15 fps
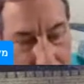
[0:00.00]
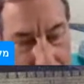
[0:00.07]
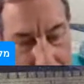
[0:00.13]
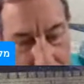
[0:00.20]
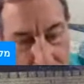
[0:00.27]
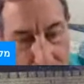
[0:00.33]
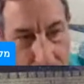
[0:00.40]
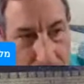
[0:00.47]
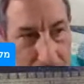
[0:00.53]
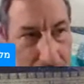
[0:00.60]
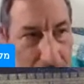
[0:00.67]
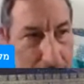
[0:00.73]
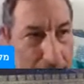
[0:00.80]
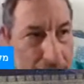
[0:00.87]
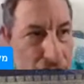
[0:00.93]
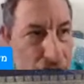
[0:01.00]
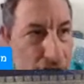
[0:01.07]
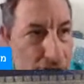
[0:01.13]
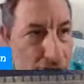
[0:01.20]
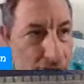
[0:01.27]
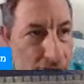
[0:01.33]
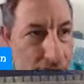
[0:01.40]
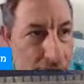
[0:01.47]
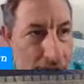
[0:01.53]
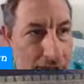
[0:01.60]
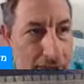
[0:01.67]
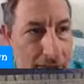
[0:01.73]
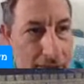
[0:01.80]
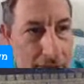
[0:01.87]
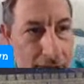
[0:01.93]
Okay,
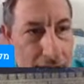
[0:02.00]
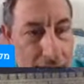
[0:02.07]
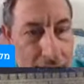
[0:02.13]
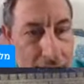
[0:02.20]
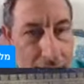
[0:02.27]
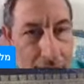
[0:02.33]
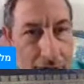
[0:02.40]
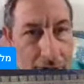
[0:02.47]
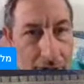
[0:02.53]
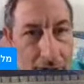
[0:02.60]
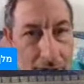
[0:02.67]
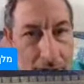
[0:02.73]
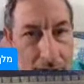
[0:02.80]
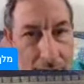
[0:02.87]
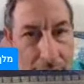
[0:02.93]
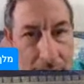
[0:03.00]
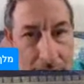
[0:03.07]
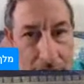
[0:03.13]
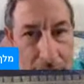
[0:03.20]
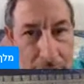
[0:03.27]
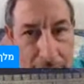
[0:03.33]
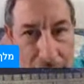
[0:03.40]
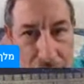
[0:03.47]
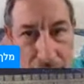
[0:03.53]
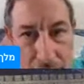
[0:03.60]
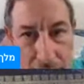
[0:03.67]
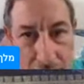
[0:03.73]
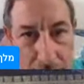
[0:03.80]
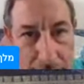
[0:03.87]
it is mentioned a little bit retroactively afterwards,